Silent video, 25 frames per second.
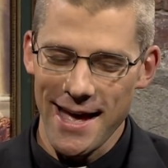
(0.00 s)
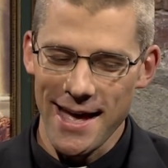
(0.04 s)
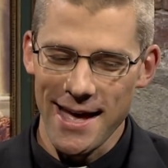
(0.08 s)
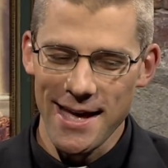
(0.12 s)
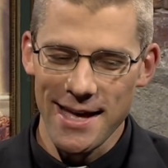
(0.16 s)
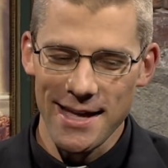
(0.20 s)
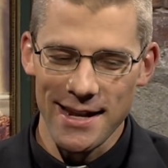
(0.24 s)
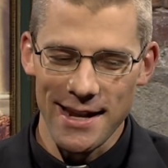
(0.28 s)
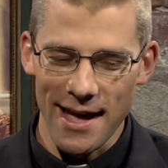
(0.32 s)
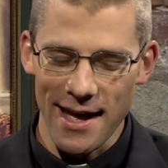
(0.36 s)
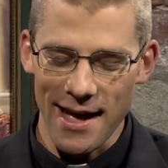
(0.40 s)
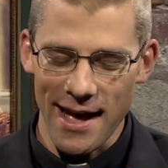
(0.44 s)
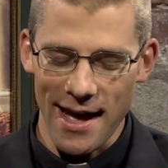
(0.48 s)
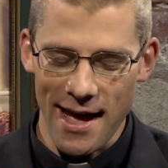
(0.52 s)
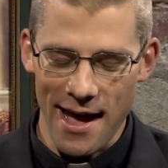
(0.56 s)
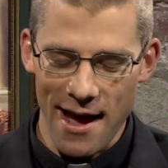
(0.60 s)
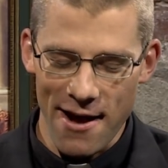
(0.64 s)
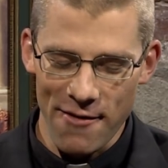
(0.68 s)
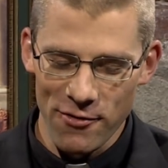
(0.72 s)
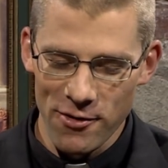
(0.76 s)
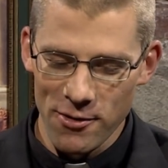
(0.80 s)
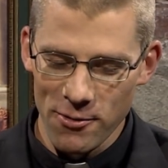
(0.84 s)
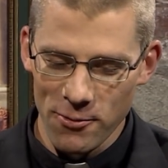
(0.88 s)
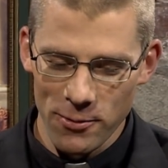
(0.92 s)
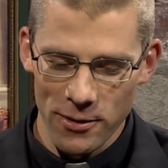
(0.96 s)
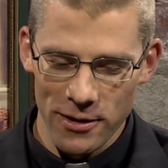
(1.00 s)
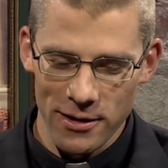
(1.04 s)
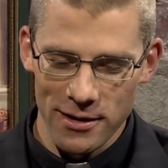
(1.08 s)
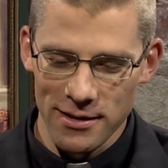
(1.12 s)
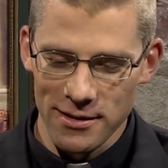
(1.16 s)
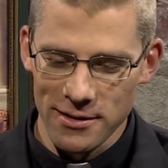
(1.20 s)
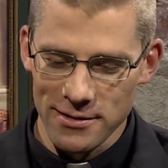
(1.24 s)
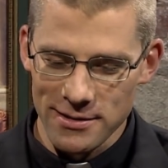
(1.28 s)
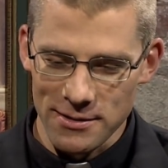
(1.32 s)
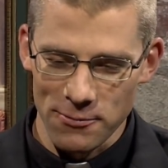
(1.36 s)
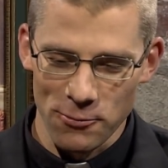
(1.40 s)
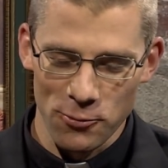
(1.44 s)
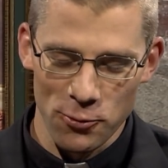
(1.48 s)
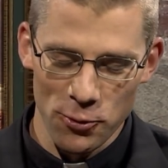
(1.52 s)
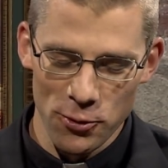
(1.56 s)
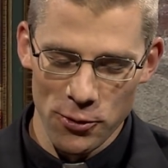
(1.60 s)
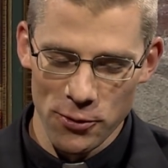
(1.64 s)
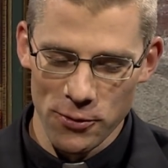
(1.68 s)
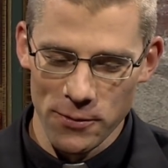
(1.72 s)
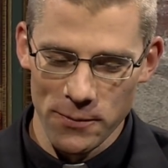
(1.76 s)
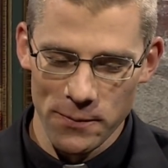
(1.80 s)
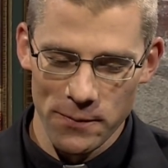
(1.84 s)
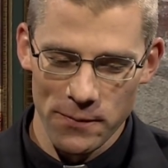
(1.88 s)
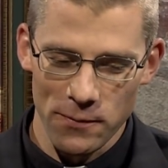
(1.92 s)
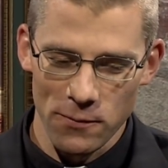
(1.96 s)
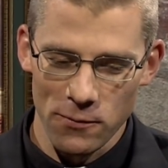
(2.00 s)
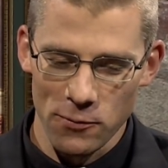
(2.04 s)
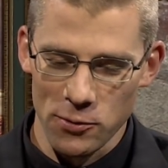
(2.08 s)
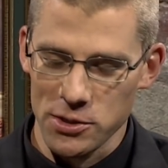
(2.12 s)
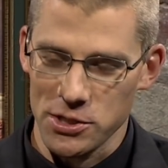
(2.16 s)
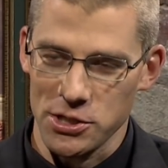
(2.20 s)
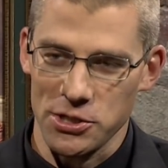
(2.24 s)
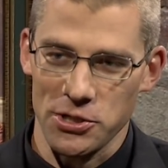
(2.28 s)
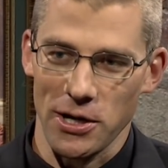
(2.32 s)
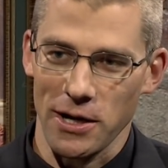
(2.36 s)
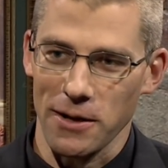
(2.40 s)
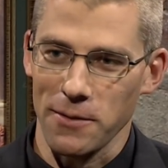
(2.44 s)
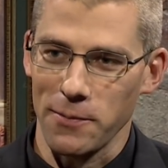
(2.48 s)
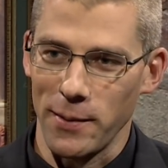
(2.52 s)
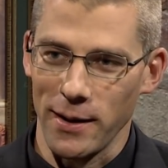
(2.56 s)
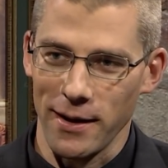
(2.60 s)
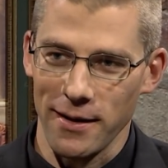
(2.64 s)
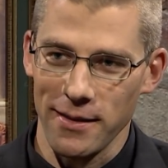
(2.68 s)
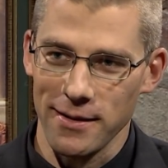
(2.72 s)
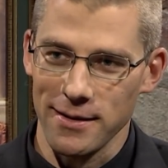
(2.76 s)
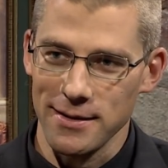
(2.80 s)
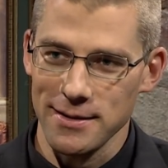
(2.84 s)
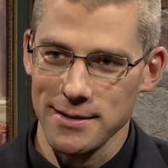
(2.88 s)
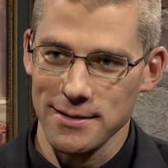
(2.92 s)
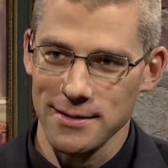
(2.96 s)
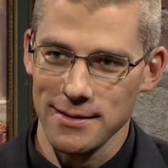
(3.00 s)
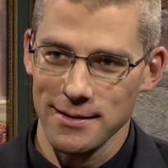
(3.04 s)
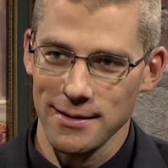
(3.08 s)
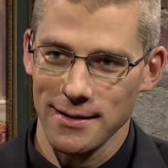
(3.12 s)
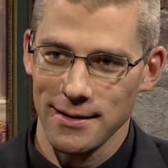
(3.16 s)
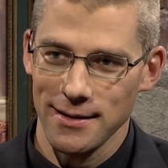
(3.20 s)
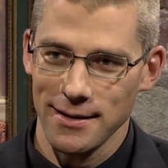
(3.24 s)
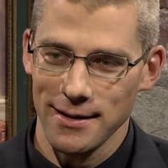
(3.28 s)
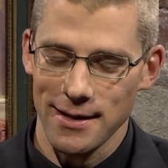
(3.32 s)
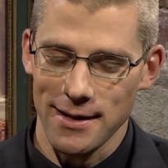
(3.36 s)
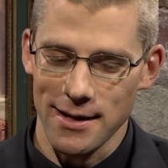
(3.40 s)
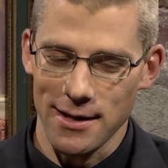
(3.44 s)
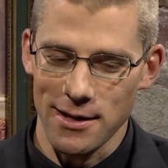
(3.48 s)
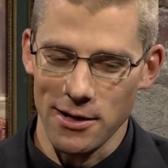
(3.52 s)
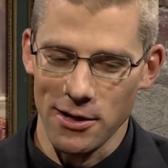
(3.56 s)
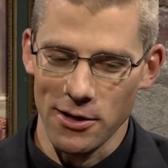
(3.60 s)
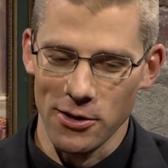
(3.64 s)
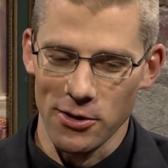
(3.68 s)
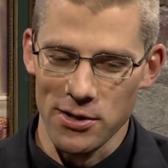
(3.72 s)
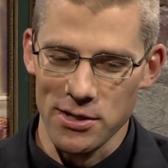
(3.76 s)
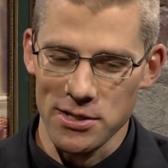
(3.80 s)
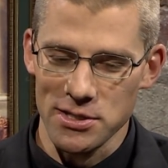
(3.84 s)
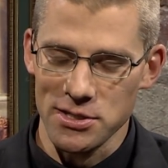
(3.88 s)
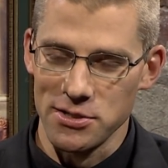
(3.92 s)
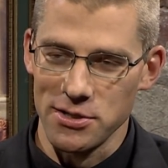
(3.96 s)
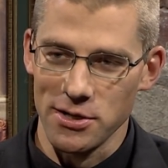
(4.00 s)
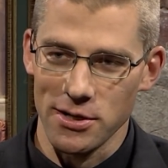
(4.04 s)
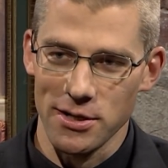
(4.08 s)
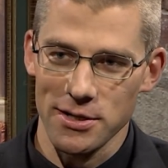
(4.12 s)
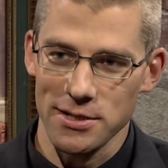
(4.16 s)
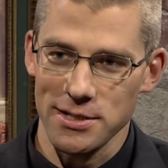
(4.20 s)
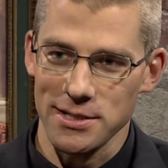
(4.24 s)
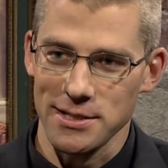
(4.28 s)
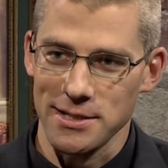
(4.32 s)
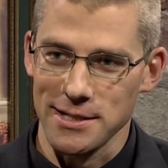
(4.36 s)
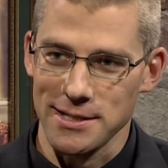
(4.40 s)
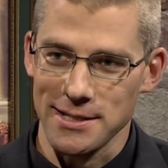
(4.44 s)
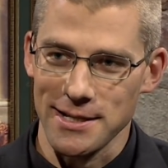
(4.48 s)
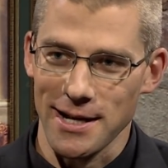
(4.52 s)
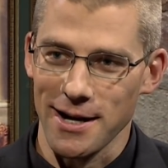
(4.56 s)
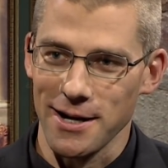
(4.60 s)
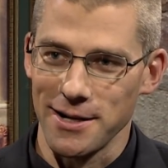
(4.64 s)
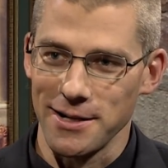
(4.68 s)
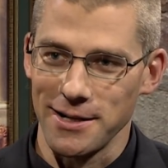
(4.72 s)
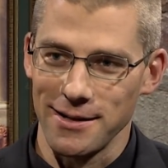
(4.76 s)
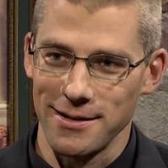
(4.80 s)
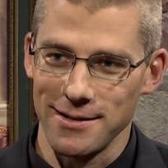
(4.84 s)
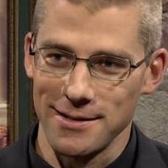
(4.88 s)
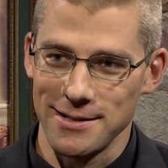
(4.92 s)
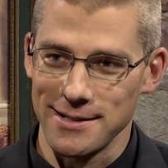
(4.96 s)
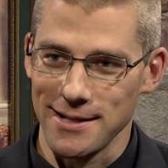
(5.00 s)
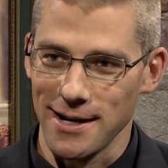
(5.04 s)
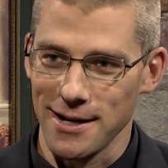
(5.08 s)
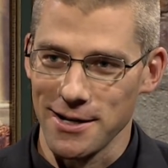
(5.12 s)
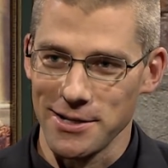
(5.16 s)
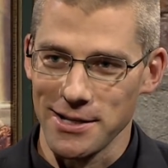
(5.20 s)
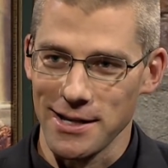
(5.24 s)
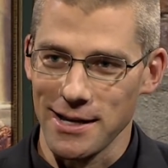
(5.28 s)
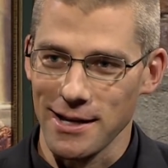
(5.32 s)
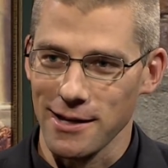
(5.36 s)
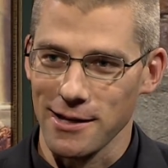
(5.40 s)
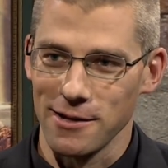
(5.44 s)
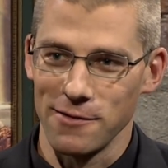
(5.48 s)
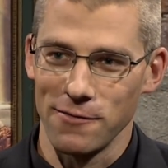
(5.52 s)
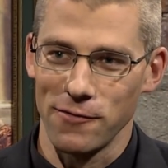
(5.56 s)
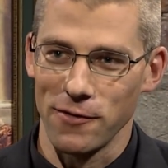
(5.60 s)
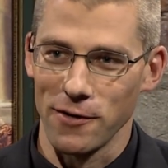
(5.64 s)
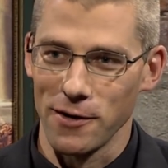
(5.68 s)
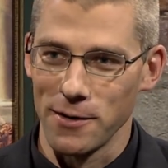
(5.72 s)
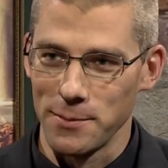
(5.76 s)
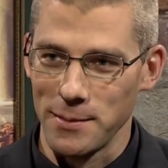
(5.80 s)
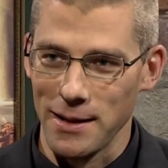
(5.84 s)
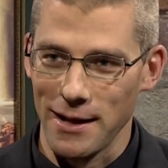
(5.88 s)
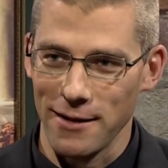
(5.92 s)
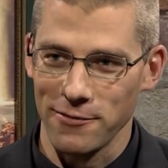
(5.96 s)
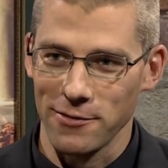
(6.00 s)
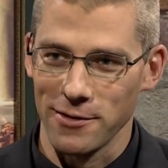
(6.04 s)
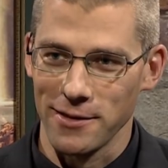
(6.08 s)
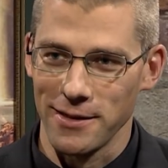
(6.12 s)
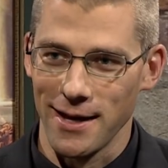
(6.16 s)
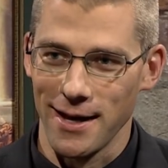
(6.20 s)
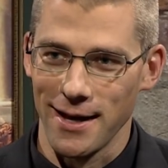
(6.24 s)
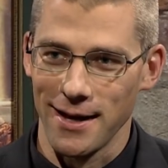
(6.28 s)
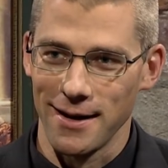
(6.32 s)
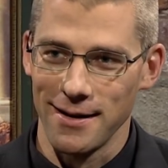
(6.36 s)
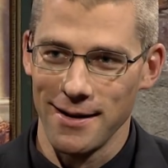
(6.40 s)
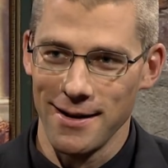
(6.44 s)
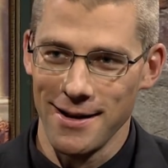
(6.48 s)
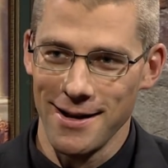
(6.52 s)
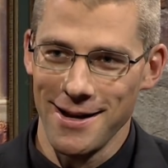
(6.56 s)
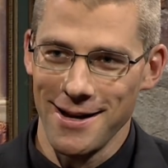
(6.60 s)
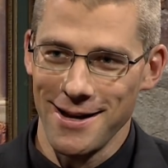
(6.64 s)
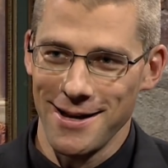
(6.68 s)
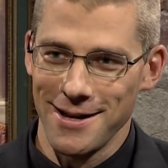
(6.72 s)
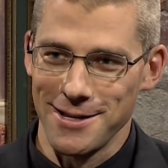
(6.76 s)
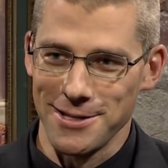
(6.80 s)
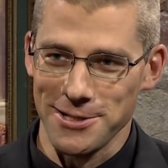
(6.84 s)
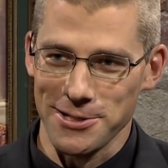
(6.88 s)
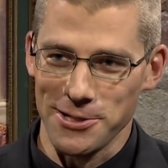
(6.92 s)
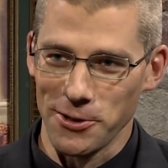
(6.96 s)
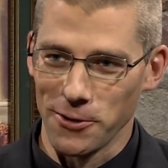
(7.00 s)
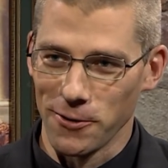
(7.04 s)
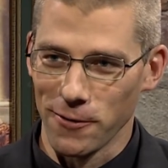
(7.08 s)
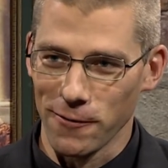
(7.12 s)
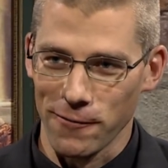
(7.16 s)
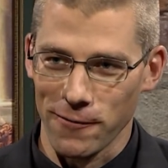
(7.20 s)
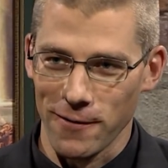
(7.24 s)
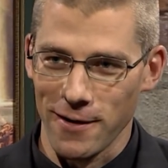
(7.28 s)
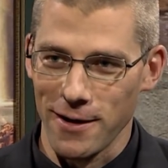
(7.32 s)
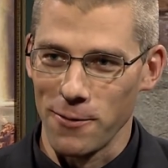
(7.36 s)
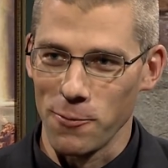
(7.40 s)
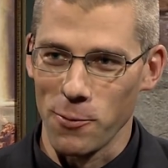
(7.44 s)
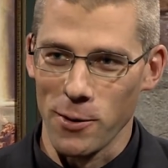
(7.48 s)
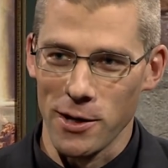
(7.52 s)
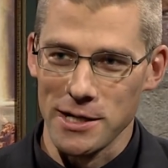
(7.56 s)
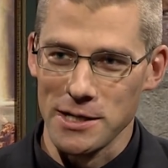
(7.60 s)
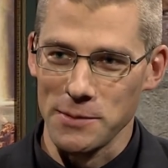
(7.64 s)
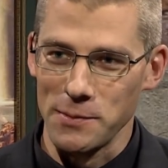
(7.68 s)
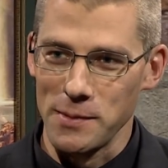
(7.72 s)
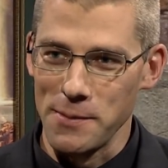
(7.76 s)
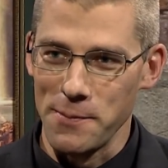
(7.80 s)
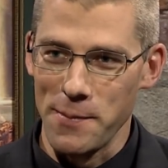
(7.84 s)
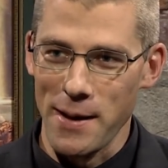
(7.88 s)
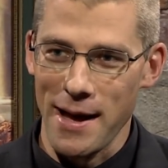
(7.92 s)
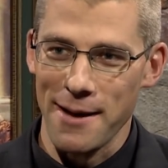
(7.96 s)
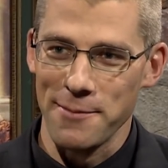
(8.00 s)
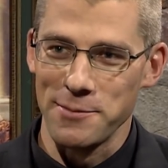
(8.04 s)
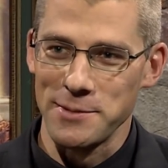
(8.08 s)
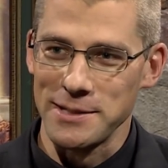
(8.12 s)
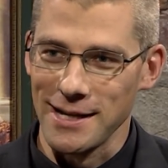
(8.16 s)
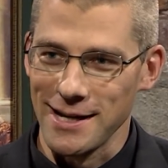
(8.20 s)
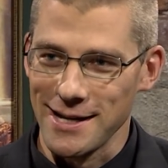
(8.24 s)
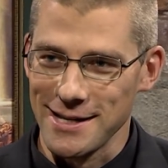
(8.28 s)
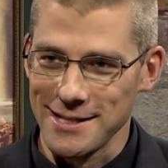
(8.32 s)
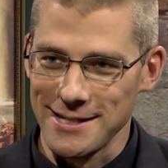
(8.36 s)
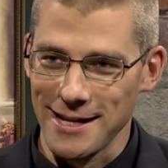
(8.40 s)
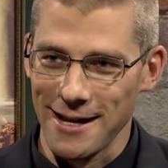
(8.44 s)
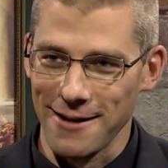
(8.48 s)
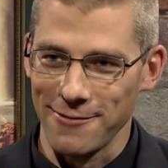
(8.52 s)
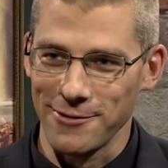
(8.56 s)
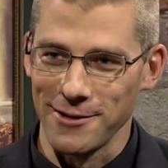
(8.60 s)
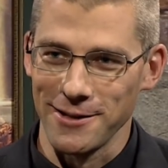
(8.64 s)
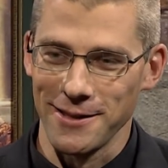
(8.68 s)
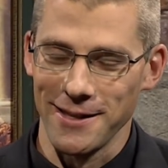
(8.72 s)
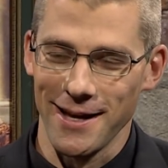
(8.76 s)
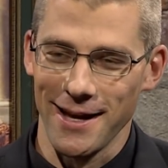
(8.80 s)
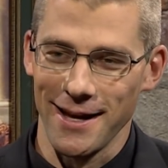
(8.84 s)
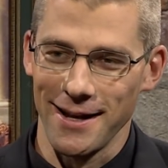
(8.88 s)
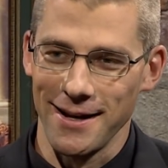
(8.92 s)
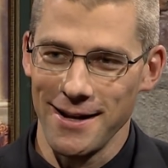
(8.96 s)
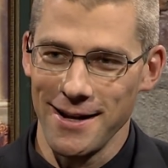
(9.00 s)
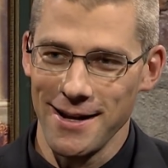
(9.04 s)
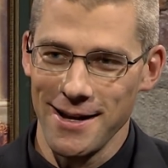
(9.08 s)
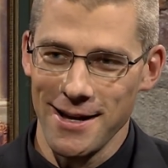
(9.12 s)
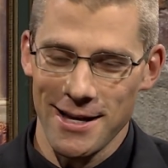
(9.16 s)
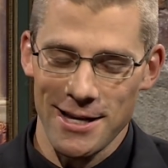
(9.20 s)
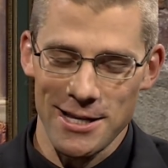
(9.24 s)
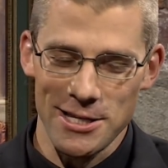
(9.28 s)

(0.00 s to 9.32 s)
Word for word: Yeah. And everyone in this room was struck by this. Yeah. You know, his nurse desired, desired to get confirmed after that. Wow. His girlfriend wanted to be baptized after that.